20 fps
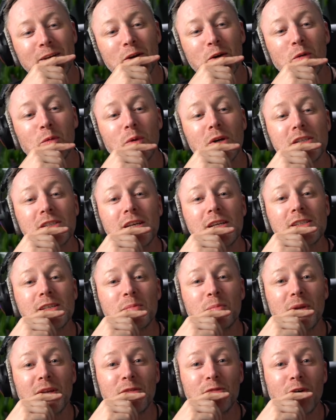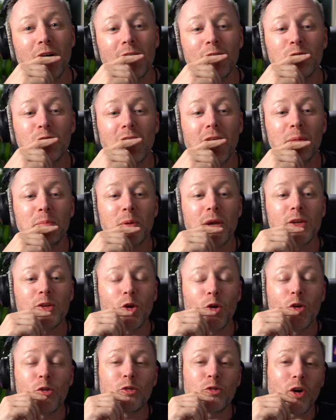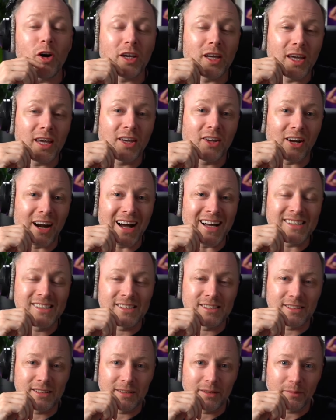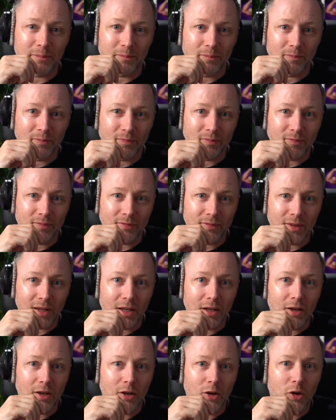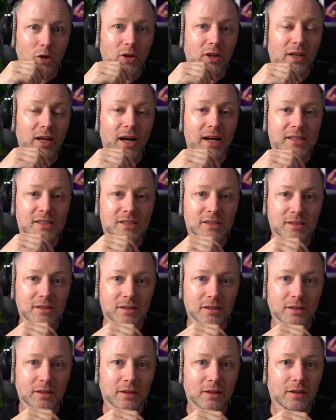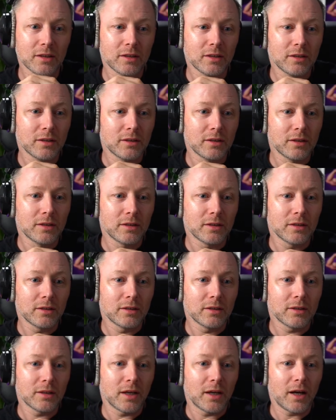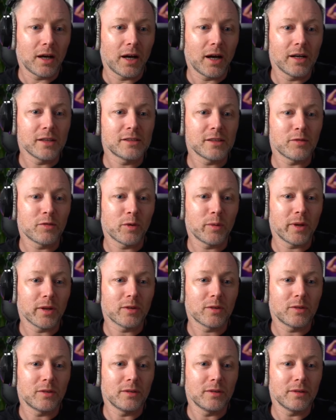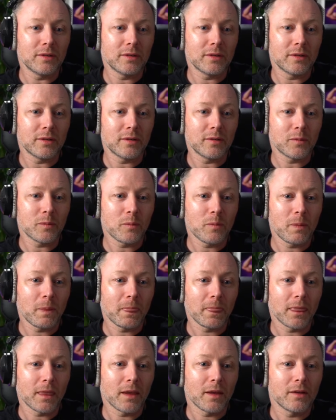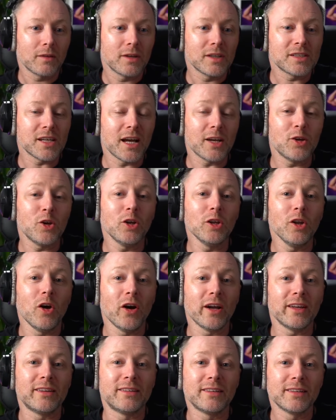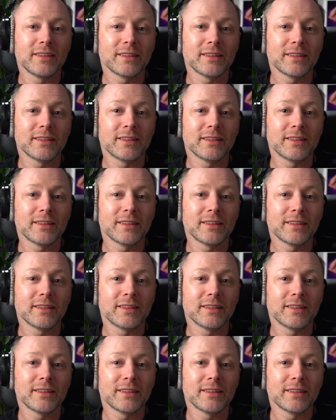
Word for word: What's this have been unVIP'd? Who fucking grassed? Aye. Who grassed? Eyes everywhere. Eyes everywhere. Eyes everywhere. Is that you, Lloyd?